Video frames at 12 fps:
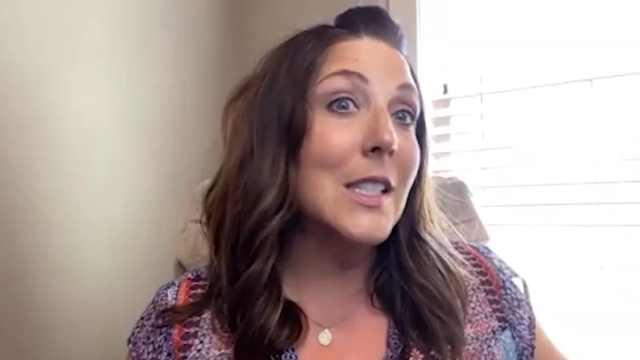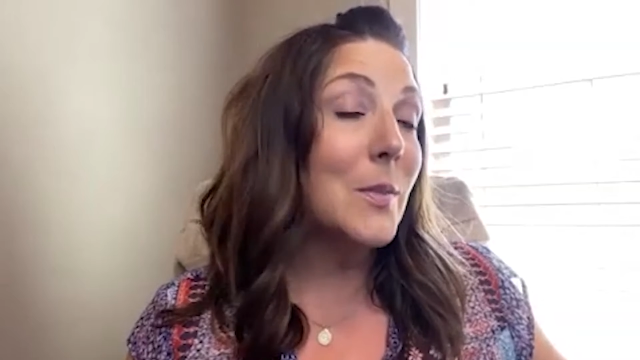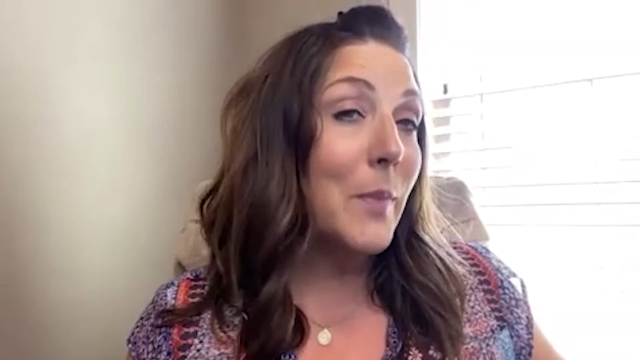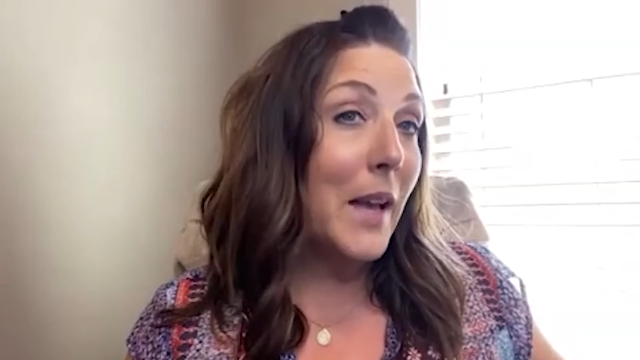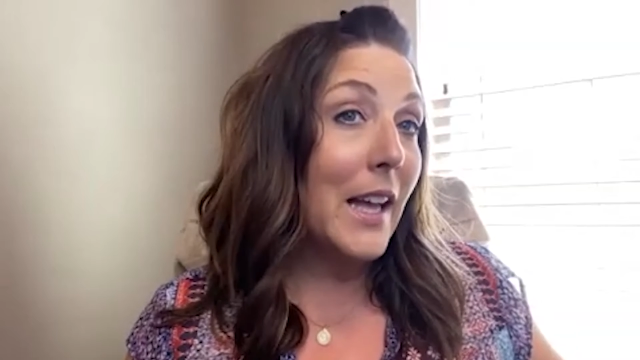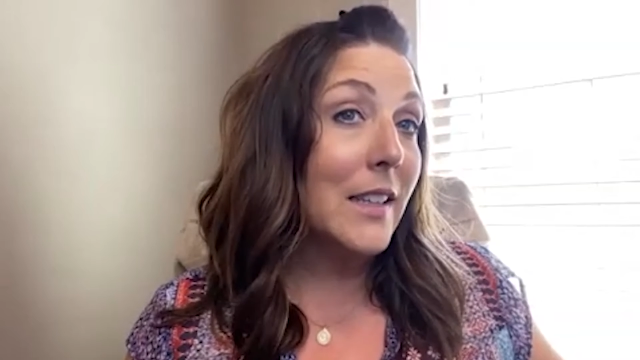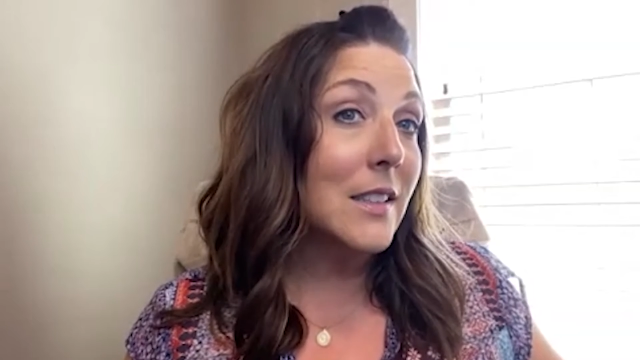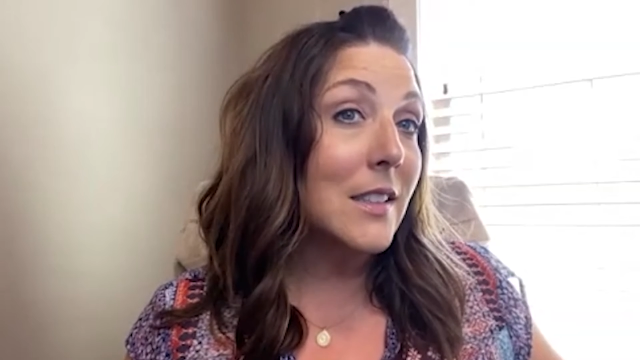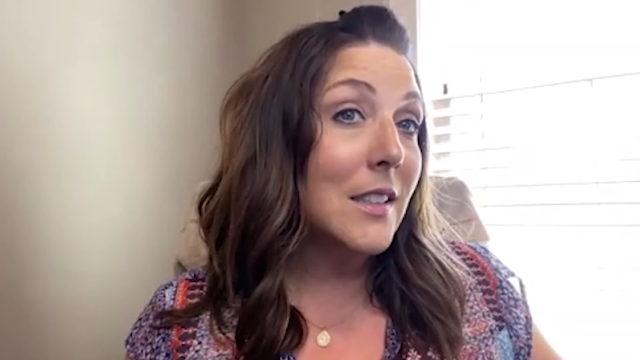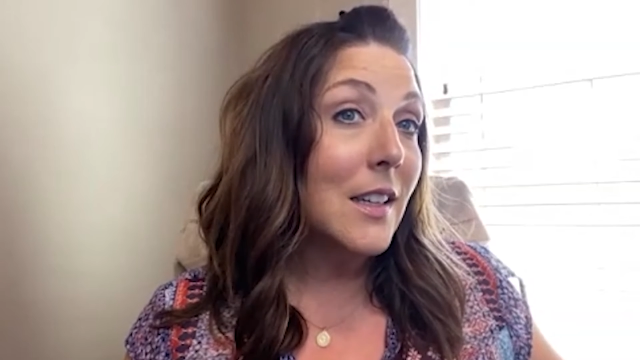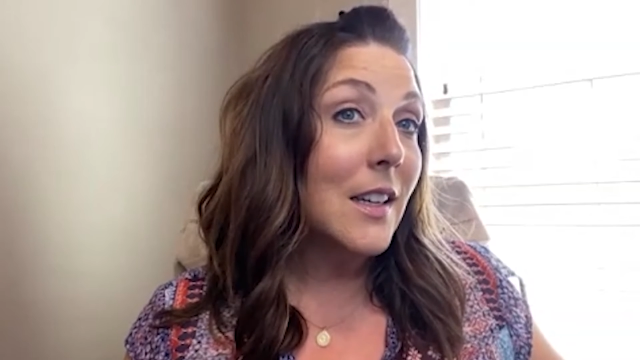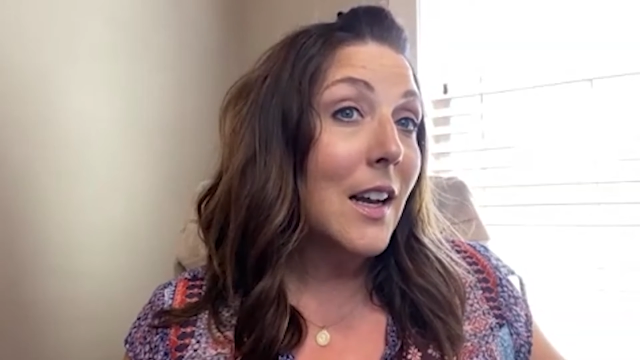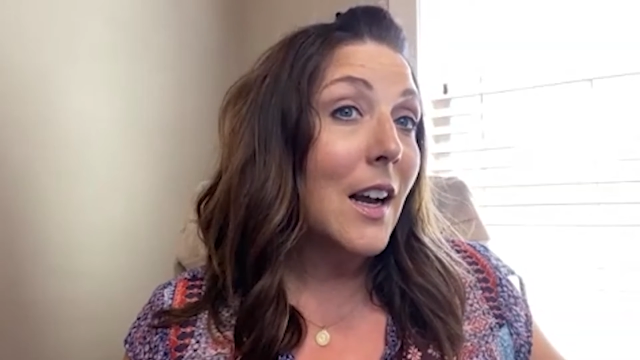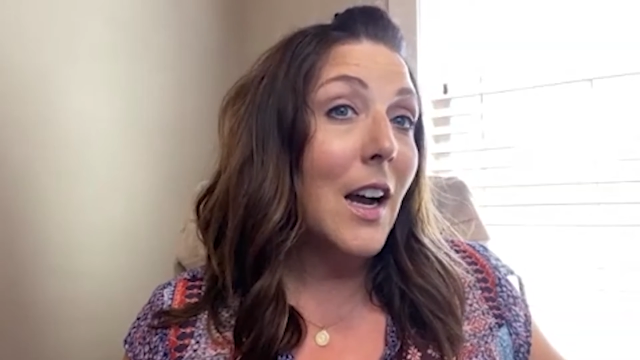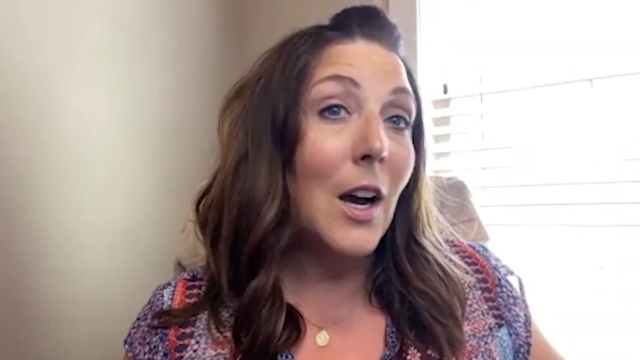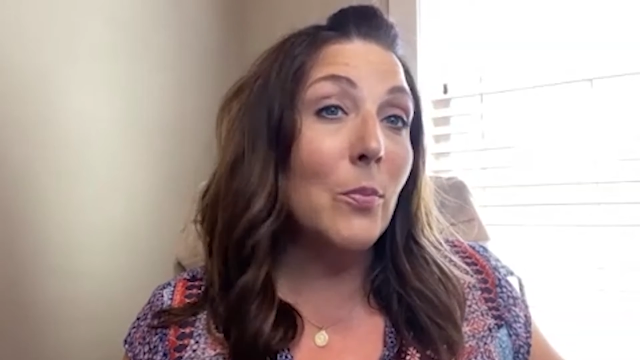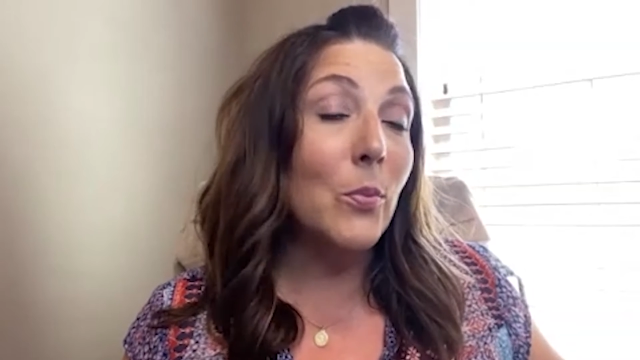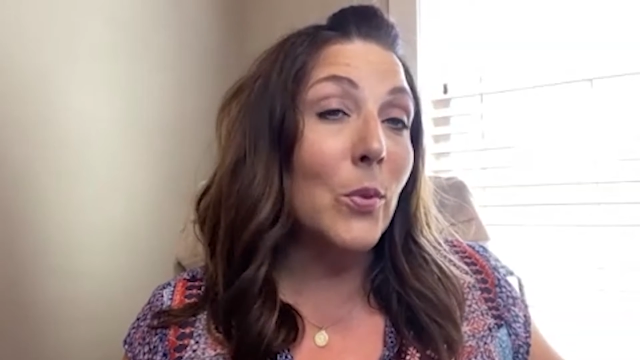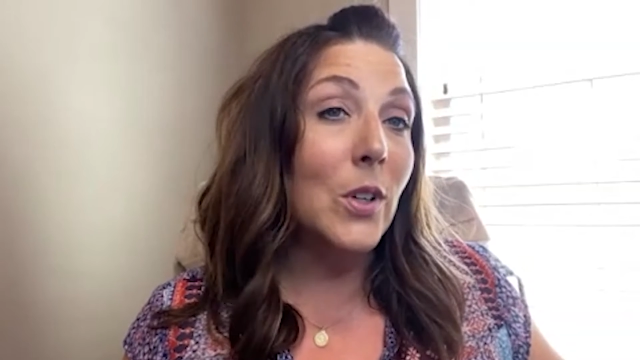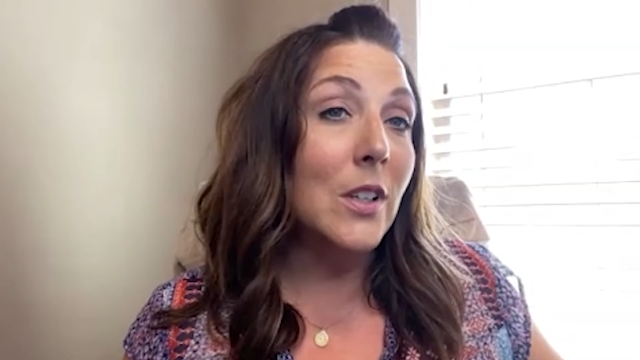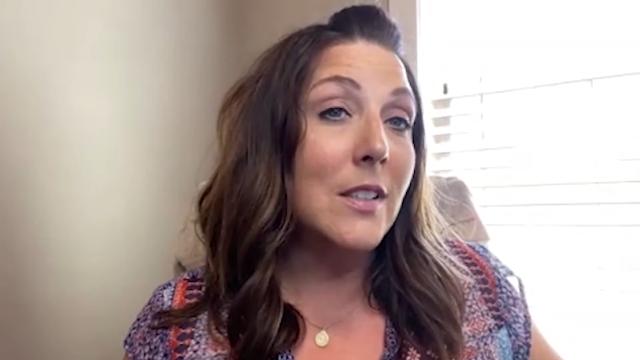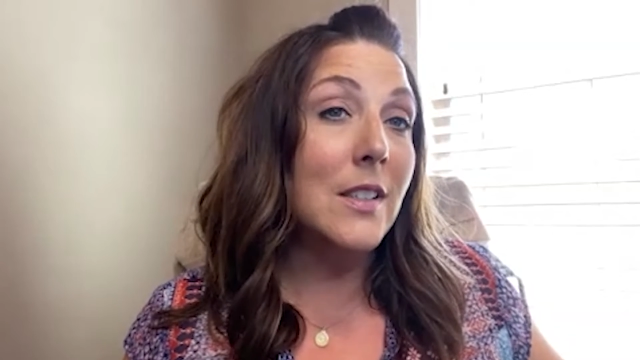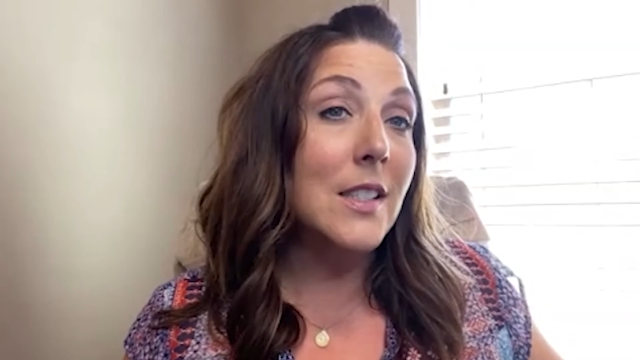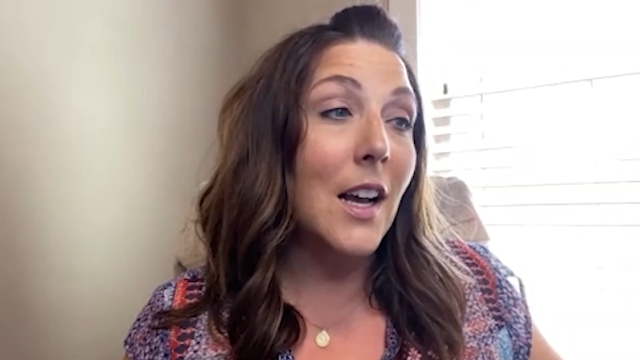spent
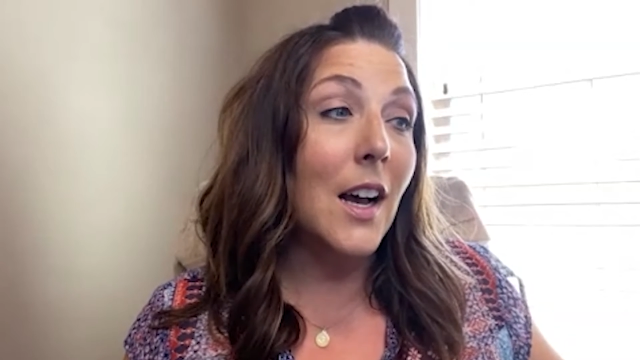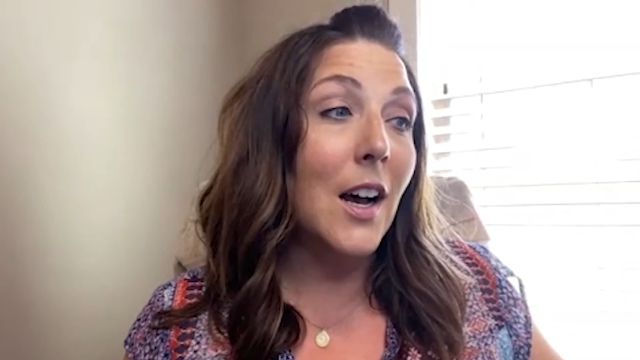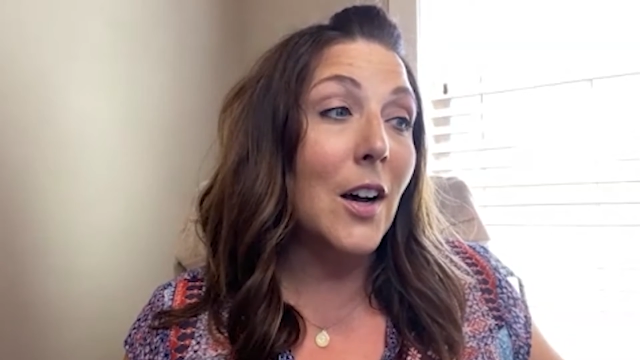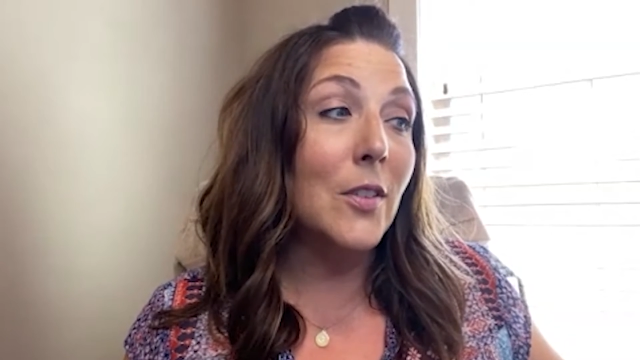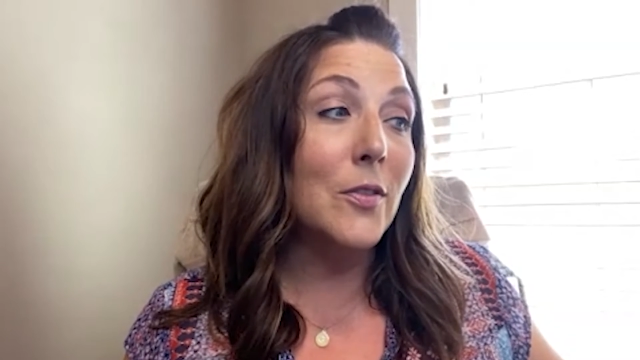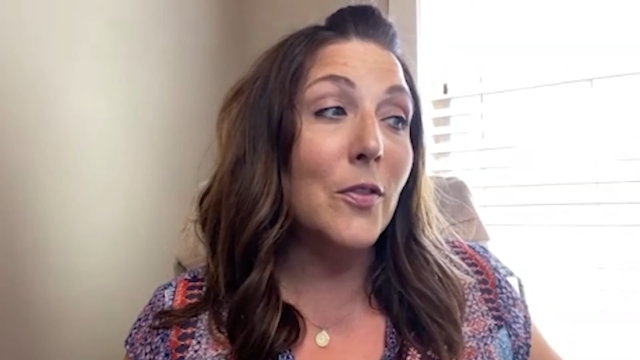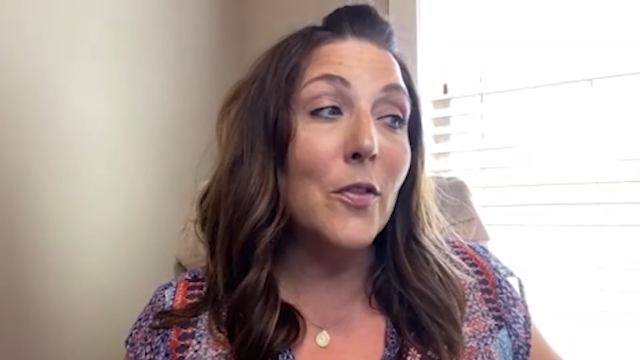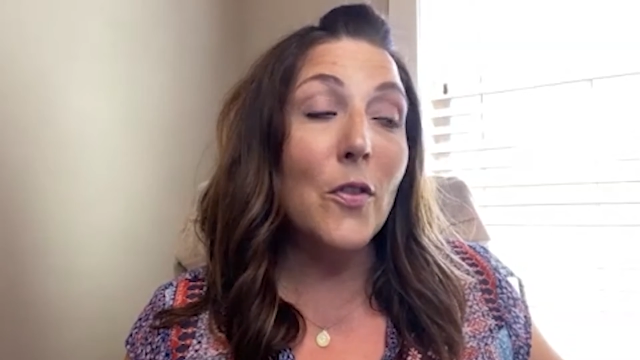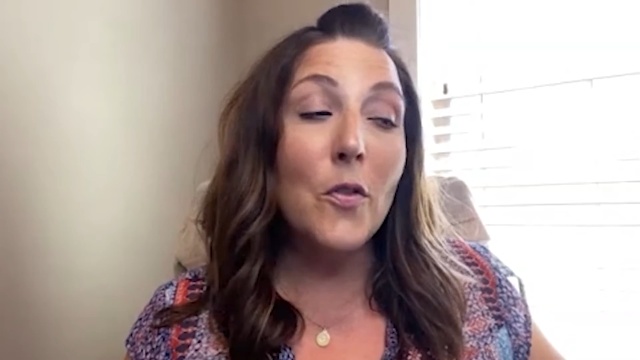upwards of